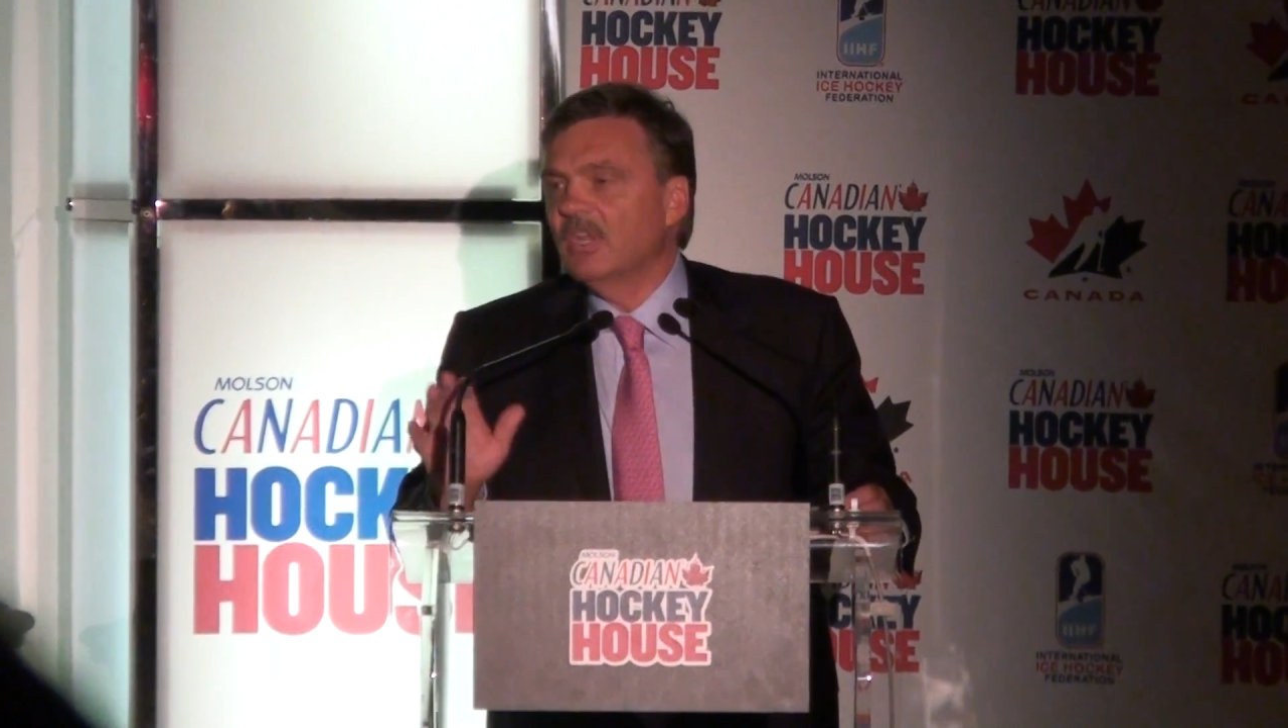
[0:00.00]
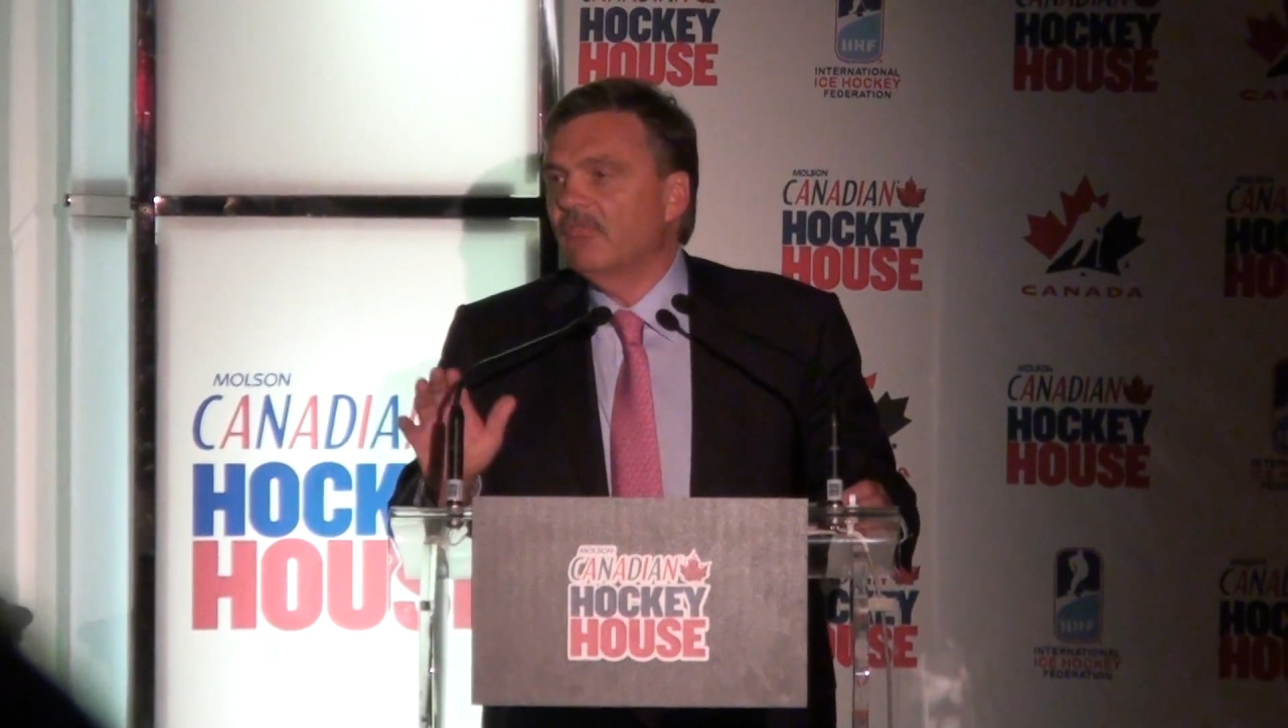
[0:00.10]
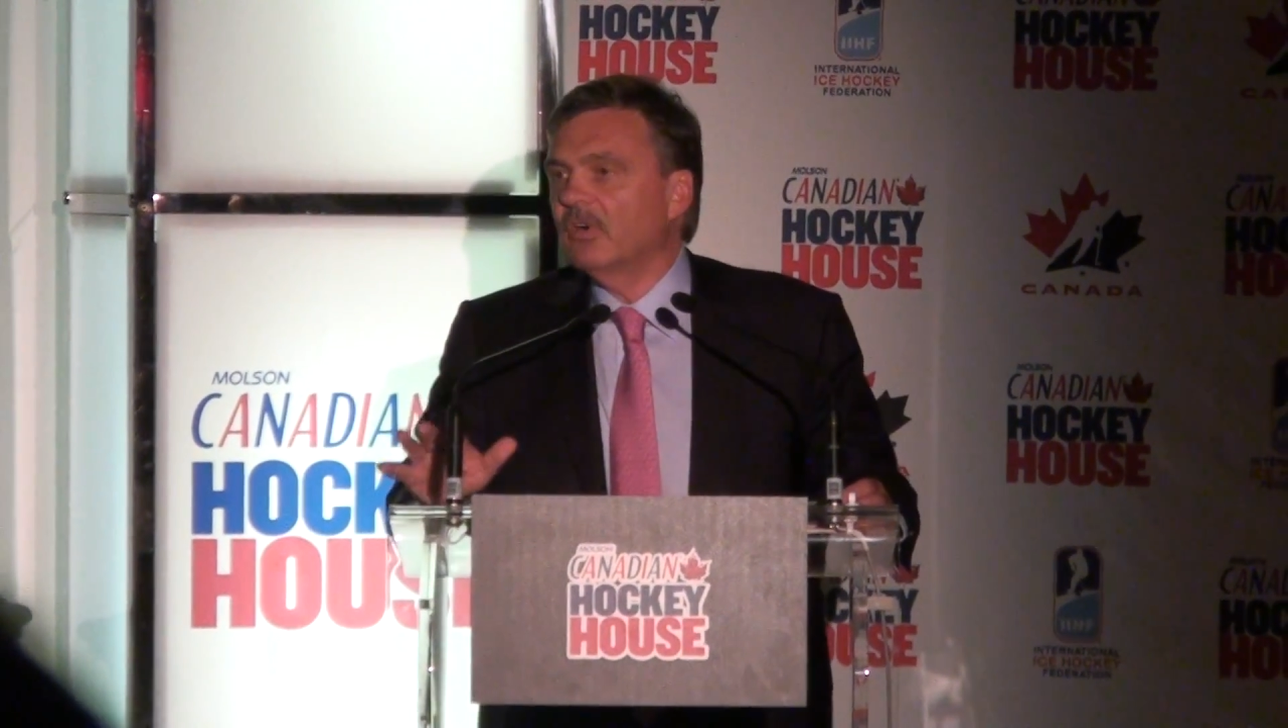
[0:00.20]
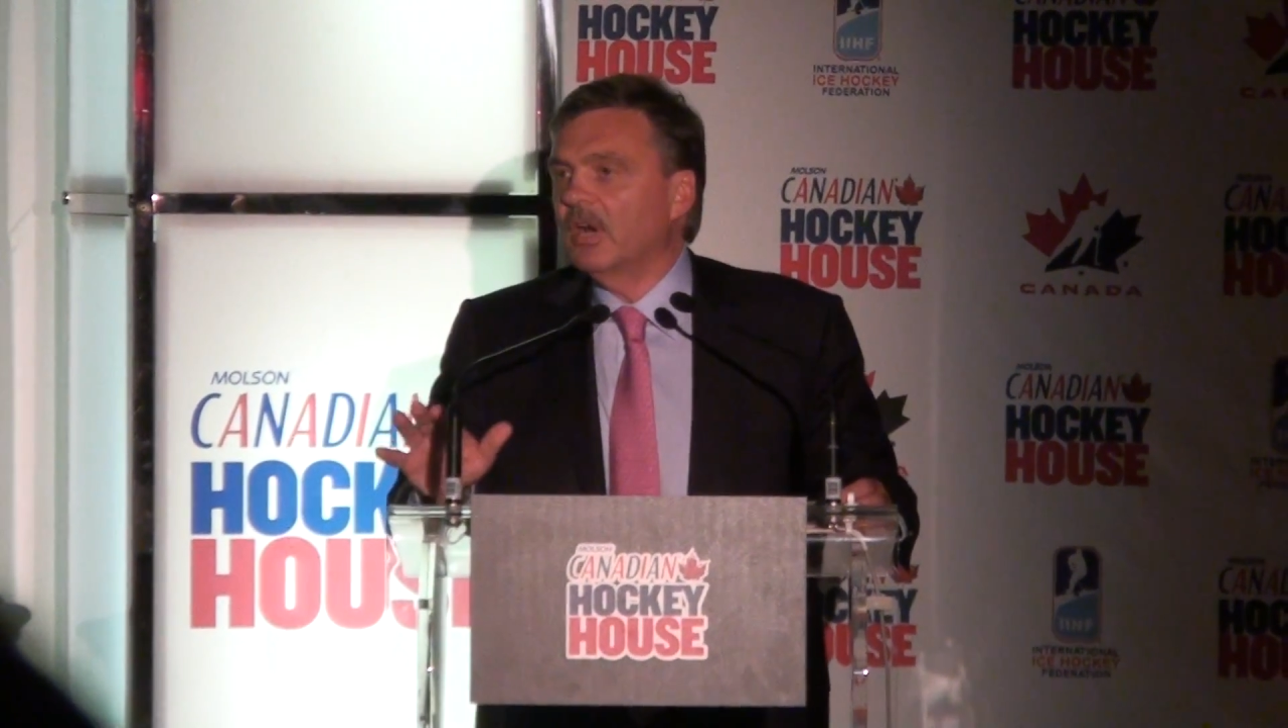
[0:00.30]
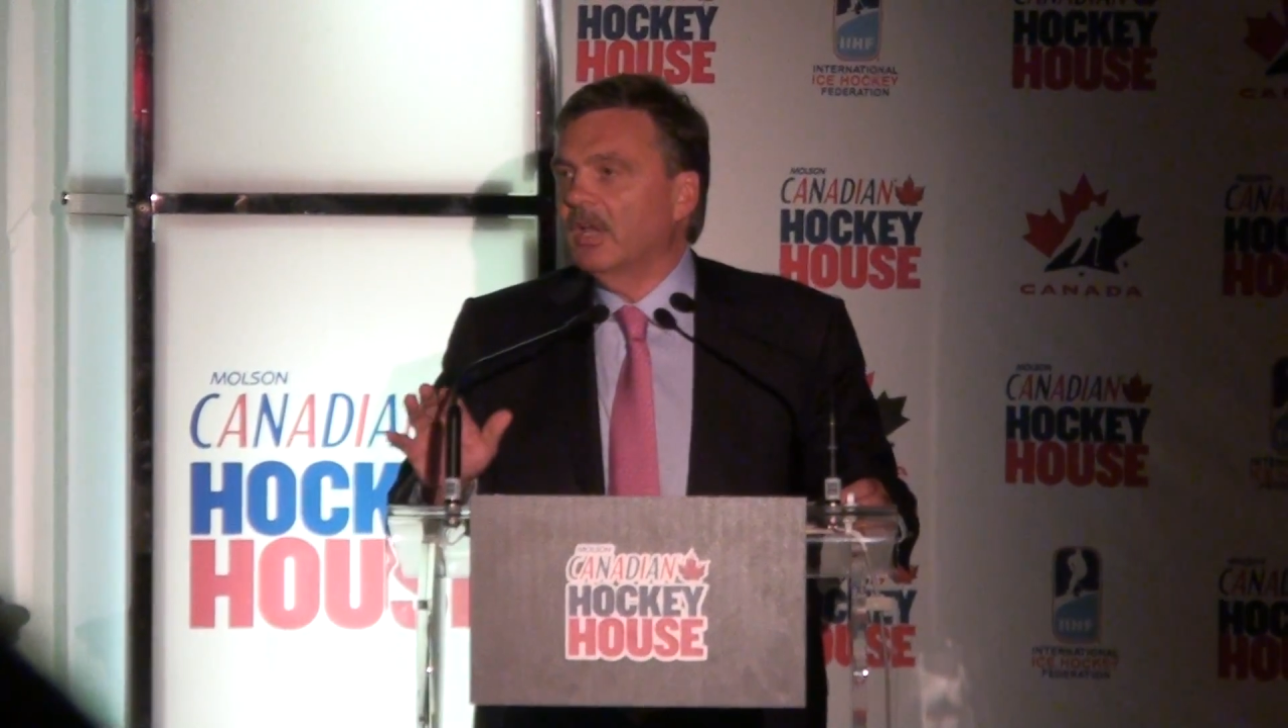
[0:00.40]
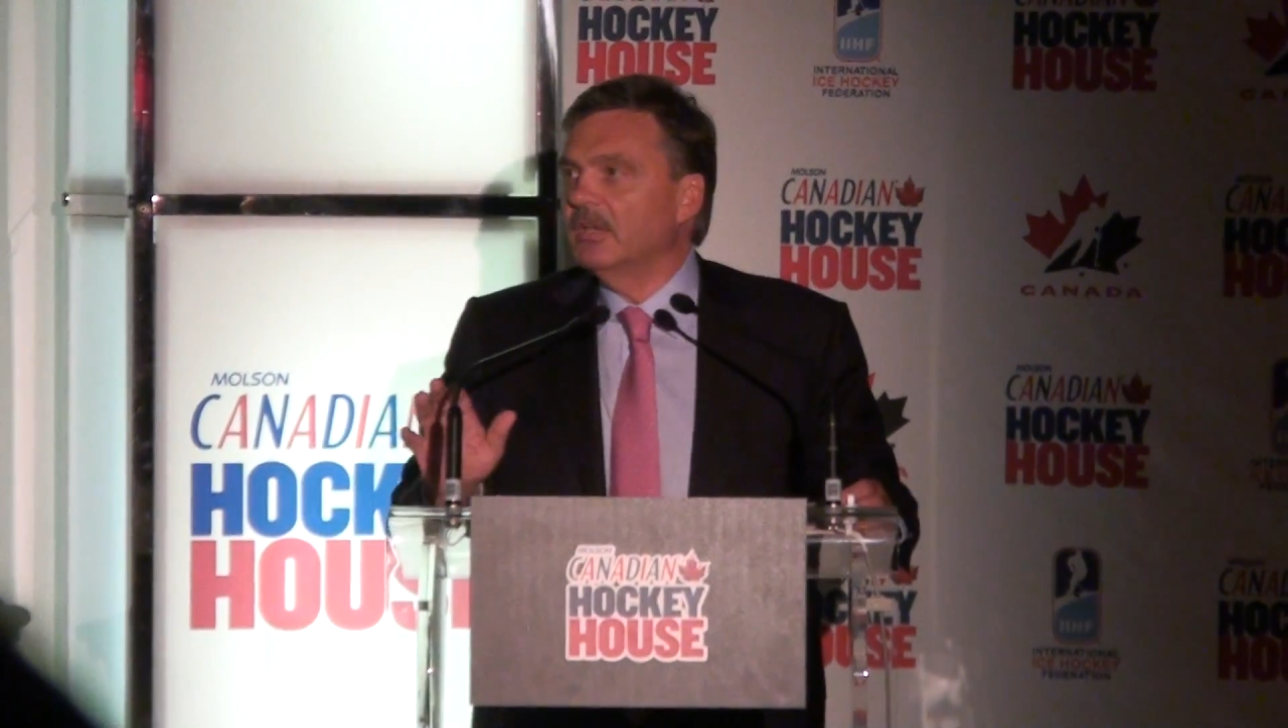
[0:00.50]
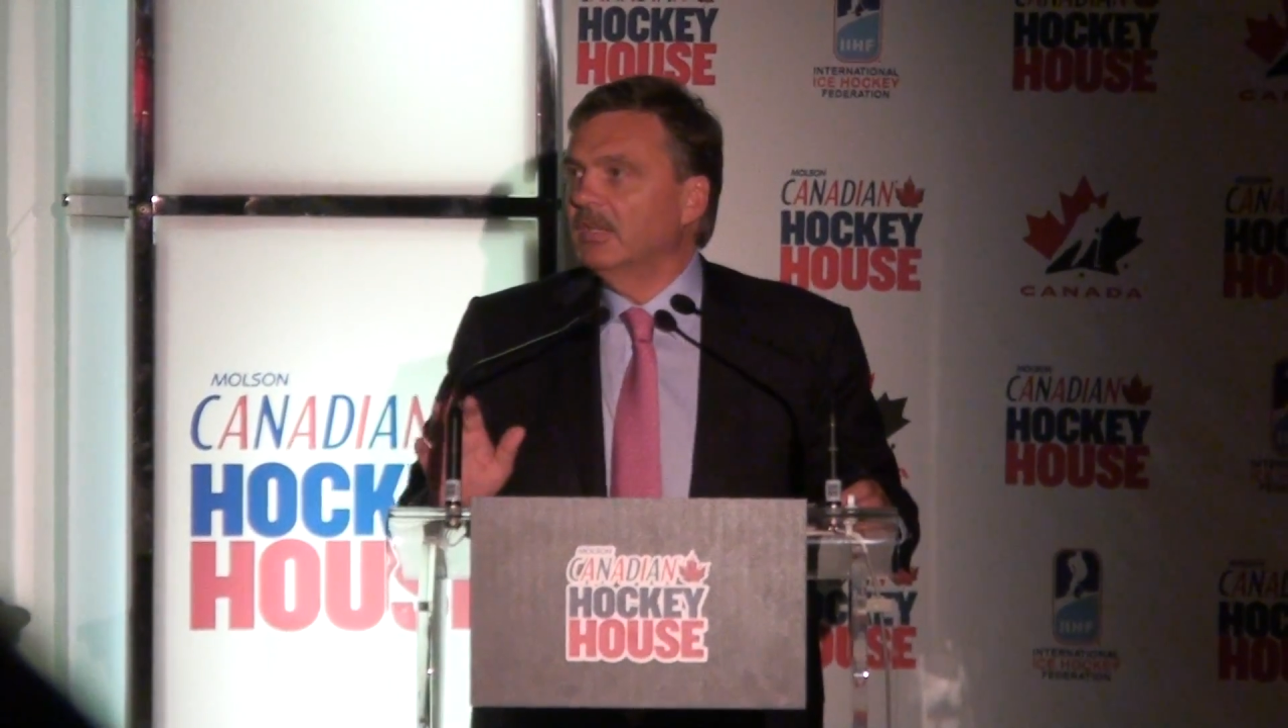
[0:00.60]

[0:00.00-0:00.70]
never an